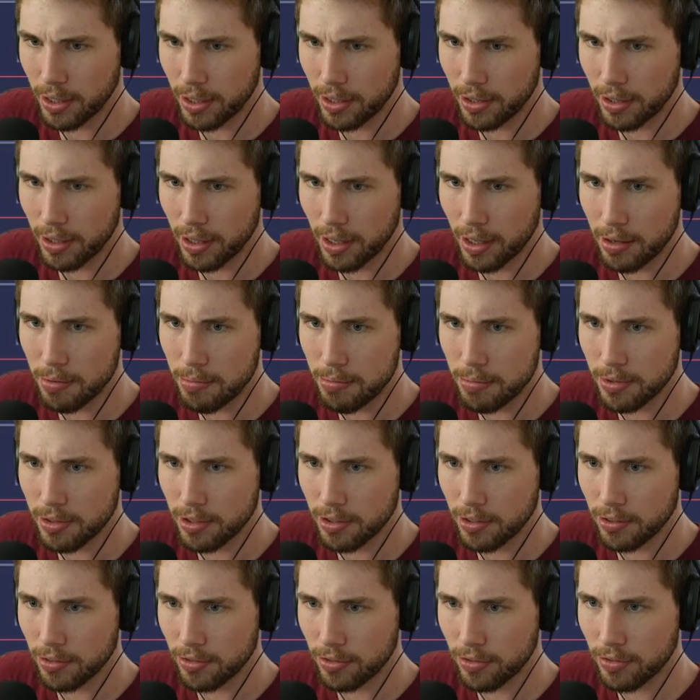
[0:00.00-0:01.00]
the game
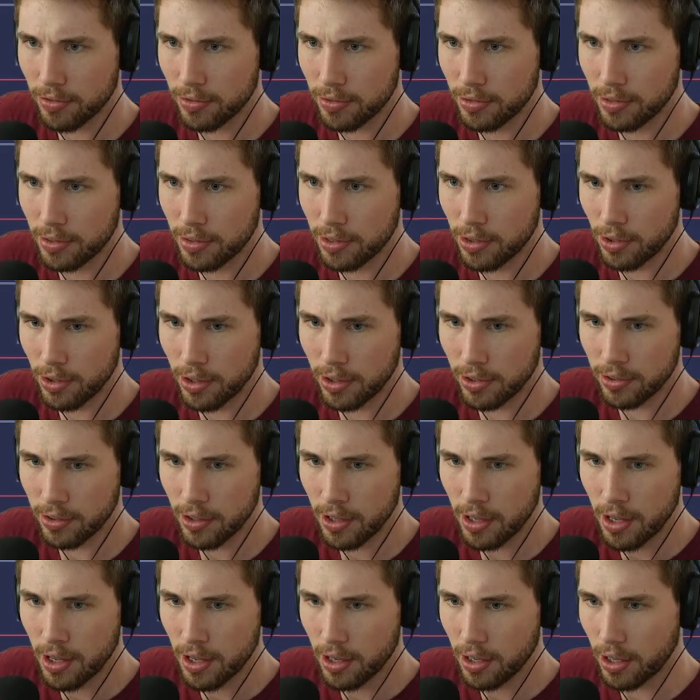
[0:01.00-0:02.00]
to do this.
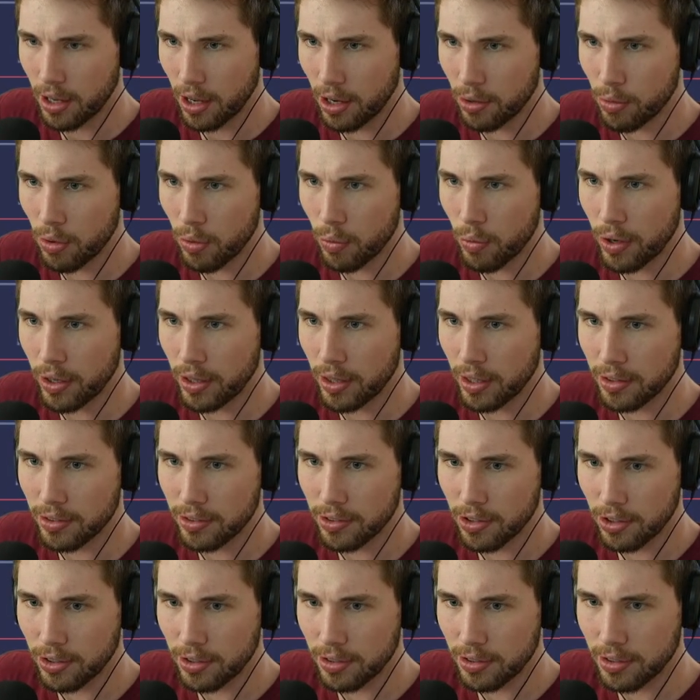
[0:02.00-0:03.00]
Kind of want one that's
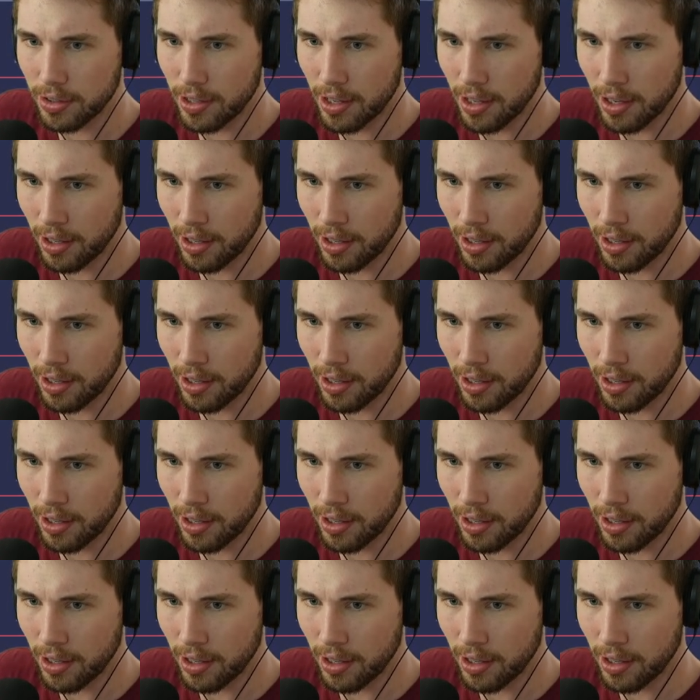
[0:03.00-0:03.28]
got, yeah,